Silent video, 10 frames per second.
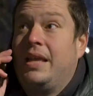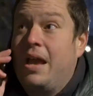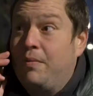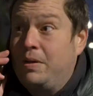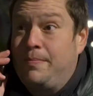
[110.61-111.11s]
Yeah,
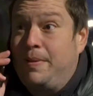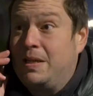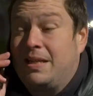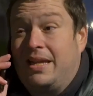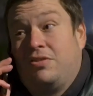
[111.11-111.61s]
I went to
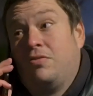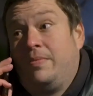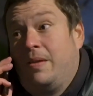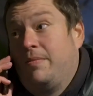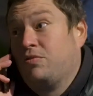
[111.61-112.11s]
Ben's last home
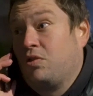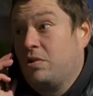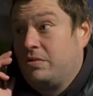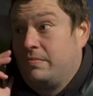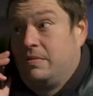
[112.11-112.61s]
game. It was
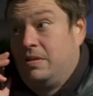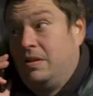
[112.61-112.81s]
awesome.